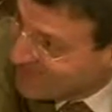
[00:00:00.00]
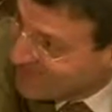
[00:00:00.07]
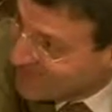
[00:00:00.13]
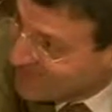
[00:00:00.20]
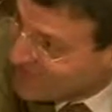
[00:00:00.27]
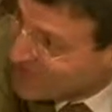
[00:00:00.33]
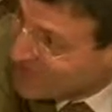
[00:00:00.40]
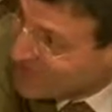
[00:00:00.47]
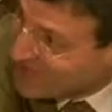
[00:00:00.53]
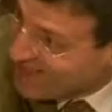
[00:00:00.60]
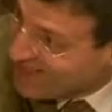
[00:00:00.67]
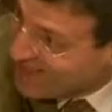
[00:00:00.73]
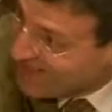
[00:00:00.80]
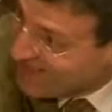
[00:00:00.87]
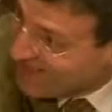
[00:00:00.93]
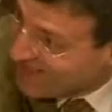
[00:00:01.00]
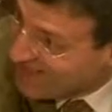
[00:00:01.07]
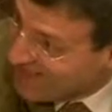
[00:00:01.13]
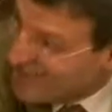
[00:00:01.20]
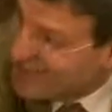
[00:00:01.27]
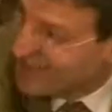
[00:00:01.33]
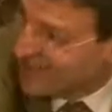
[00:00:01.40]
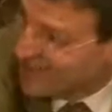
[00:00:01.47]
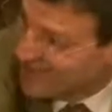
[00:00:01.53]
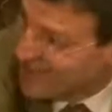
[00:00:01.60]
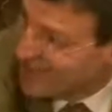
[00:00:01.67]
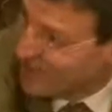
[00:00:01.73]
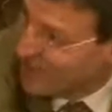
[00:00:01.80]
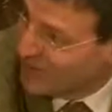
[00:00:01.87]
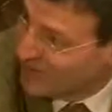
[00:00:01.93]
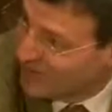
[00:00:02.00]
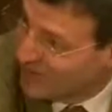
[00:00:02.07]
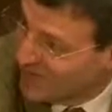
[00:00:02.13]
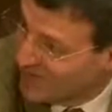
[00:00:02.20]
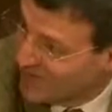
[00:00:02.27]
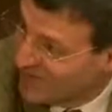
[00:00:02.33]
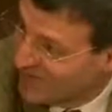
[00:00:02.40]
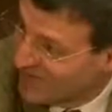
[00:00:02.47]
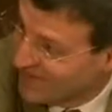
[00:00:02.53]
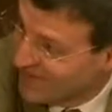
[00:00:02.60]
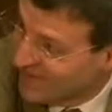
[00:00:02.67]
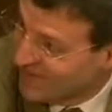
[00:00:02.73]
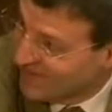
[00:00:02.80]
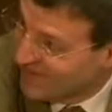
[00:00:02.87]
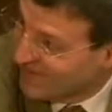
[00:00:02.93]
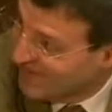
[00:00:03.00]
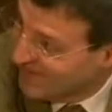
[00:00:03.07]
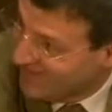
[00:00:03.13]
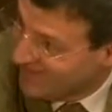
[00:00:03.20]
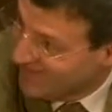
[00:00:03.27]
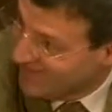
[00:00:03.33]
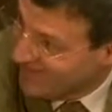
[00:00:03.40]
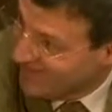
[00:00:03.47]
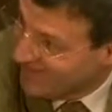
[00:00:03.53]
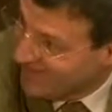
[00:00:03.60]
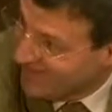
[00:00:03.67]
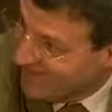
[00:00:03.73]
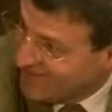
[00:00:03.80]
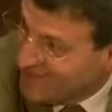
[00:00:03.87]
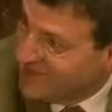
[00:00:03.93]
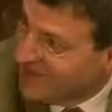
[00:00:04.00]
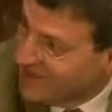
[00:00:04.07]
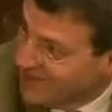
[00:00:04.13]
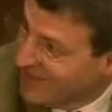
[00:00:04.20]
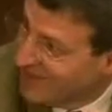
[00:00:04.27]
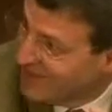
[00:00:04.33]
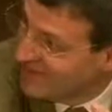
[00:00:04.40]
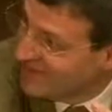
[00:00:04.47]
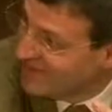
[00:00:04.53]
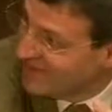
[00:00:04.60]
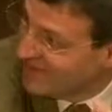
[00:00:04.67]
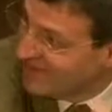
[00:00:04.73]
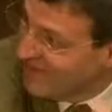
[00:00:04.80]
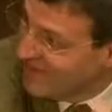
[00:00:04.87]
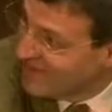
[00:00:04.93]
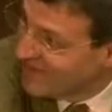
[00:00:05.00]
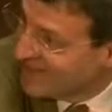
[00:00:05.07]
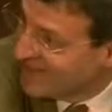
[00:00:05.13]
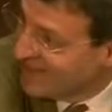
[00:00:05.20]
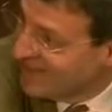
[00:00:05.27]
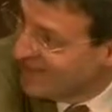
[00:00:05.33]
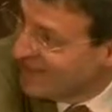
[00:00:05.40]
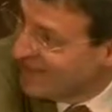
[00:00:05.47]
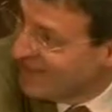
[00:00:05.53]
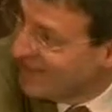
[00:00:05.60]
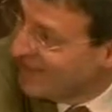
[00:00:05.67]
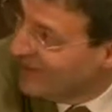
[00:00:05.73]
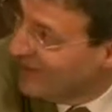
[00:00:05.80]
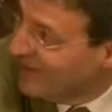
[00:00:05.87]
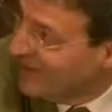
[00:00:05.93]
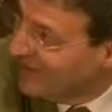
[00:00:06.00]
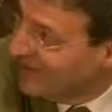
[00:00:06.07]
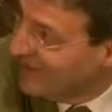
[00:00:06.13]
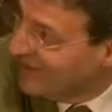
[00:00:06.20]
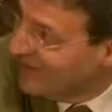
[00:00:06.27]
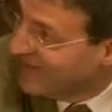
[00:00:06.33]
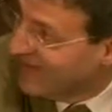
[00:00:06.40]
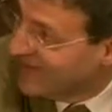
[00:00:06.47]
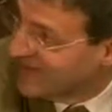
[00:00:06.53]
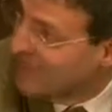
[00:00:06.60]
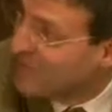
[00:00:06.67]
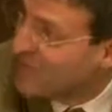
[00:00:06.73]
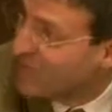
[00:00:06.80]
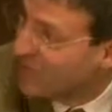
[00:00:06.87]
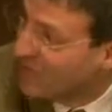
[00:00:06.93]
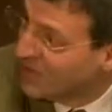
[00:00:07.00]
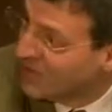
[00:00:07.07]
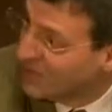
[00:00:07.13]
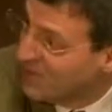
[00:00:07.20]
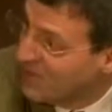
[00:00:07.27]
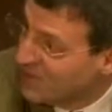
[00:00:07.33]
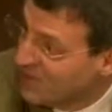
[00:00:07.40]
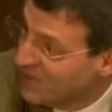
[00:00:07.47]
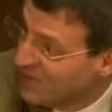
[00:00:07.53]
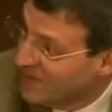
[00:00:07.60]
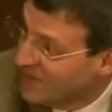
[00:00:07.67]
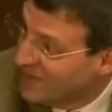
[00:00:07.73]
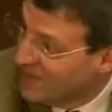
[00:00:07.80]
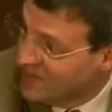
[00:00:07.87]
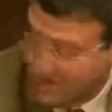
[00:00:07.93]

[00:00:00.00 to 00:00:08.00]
constraint, literally so, because of the ECB, basically as a byproduct of the ECB